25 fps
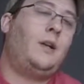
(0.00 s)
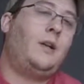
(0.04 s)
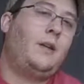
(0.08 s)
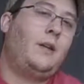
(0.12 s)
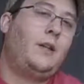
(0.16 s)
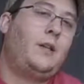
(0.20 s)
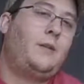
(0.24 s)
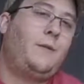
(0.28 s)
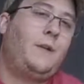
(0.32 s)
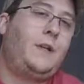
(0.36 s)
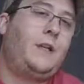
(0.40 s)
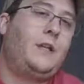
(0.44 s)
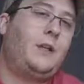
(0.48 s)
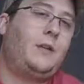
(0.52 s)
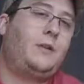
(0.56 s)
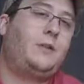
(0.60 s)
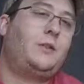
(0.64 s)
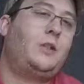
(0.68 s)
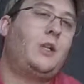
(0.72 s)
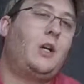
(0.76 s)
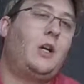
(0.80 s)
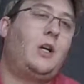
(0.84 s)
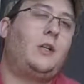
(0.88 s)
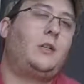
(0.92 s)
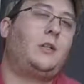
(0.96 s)
this video is
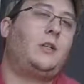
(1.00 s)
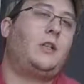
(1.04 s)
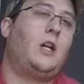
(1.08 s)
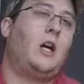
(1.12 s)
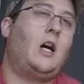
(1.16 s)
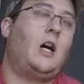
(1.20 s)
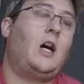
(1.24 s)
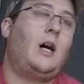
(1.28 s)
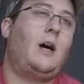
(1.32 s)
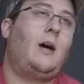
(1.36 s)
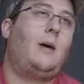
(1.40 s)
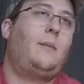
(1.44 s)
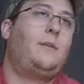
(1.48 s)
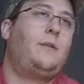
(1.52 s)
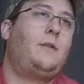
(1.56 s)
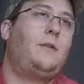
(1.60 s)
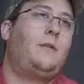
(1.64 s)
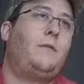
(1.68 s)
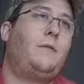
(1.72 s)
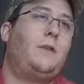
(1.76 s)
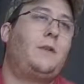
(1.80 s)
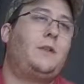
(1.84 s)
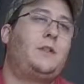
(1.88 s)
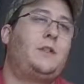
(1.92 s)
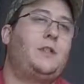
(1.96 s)
called Cobs
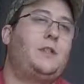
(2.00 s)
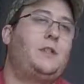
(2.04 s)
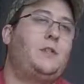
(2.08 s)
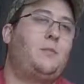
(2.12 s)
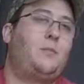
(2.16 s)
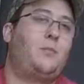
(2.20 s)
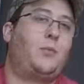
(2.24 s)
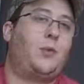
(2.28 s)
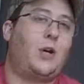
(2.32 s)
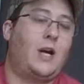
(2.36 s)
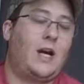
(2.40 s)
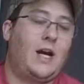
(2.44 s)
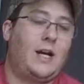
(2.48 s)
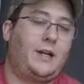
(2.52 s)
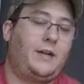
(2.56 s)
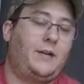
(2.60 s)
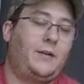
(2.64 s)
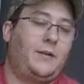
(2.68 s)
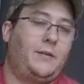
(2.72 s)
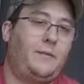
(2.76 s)
versus Briar.